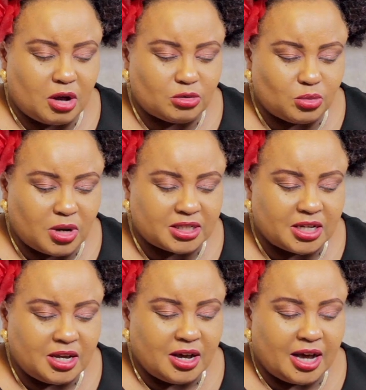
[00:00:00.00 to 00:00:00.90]
out to us
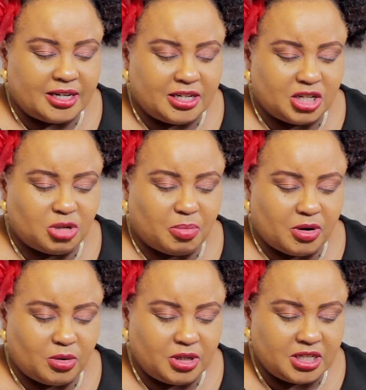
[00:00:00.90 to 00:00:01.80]
a leadership
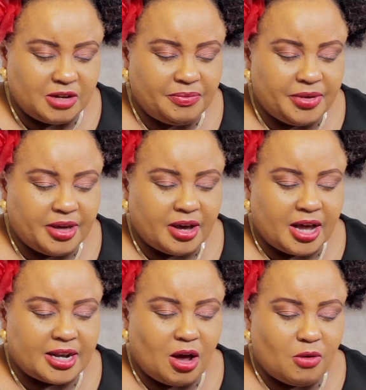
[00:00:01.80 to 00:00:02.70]
anointing.
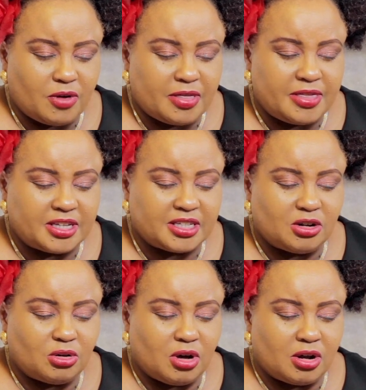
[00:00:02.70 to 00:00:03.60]
And now, Father, there's
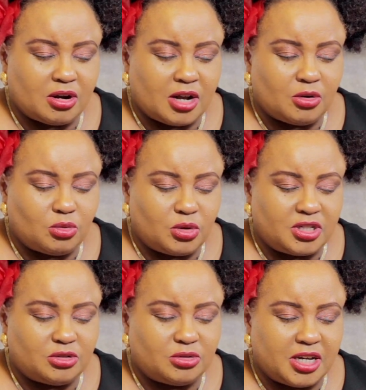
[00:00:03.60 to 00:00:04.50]
an
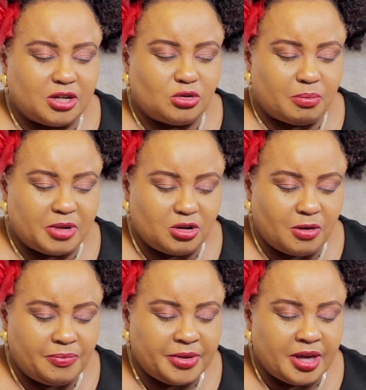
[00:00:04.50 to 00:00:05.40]
anointing to take
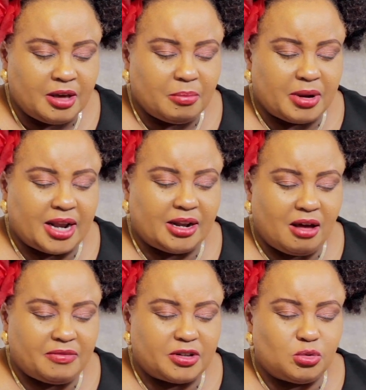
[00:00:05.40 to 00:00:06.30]
dominion. But I
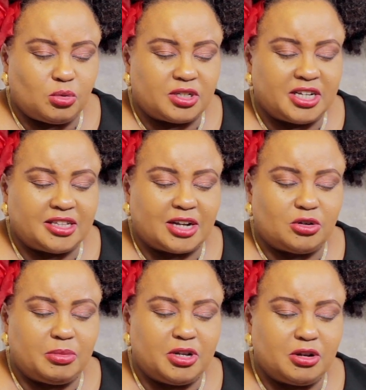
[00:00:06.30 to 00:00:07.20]
love that you want to take that
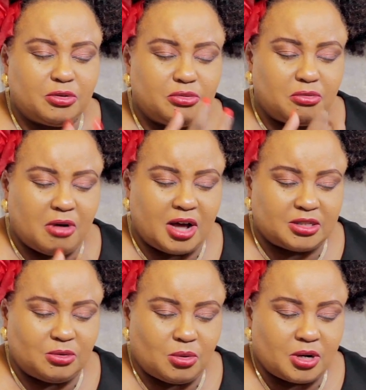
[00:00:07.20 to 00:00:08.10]
dominion through
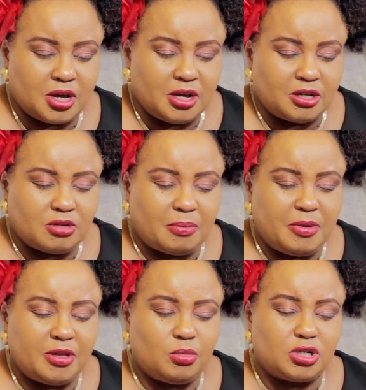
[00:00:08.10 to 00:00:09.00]
us, Lord. So I
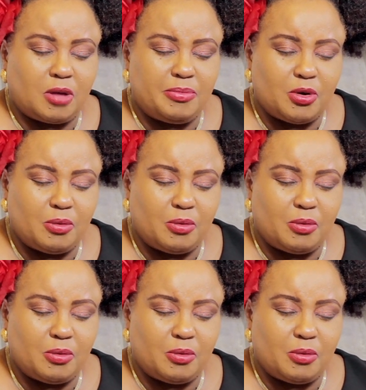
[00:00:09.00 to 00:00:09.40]
pray that we shall be